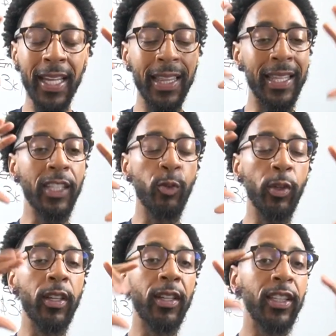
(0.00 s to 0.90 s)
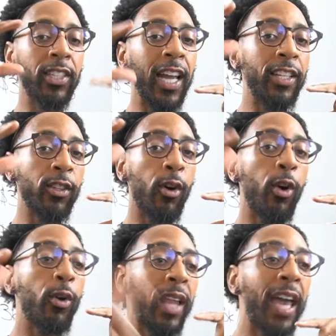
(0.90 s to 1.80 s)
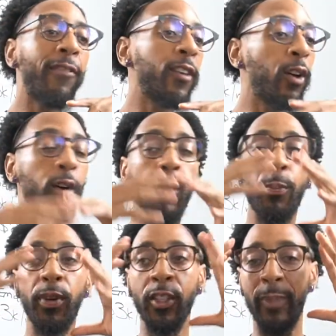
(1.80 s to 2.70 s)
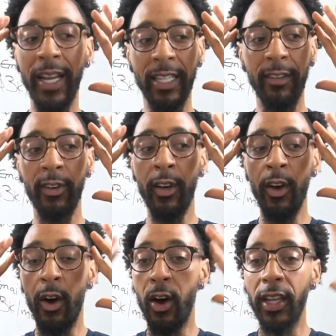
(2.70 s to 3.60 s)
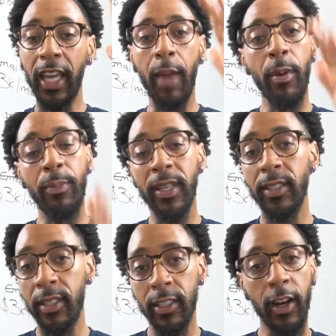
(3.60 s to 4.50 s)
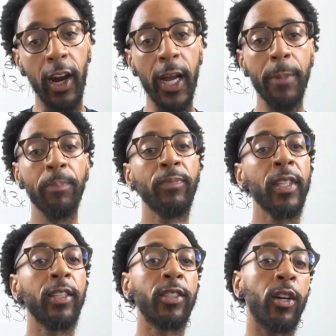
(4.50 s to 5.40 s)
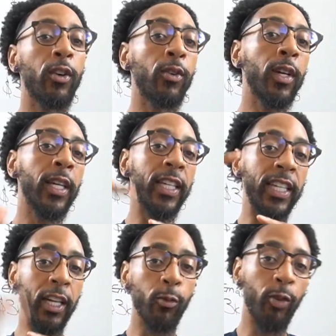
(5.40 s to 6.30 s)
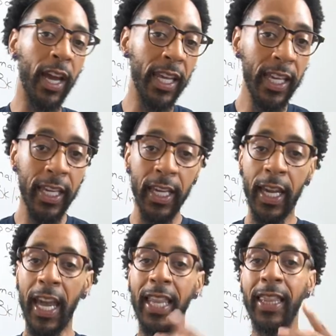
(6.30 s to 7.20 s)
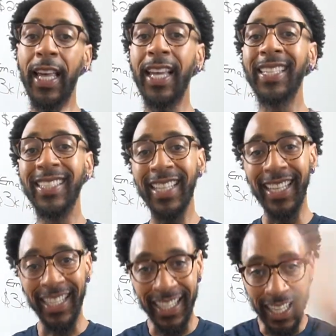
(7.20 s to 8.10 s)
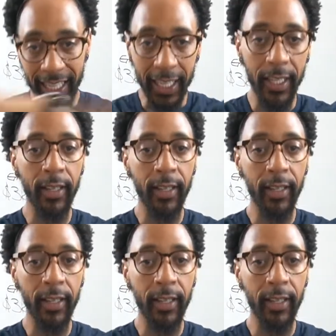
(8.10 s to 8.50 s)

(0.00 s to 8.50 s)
this will literally change your whole life and your whole perspective on the game of business. All right. So get ready and let's get it.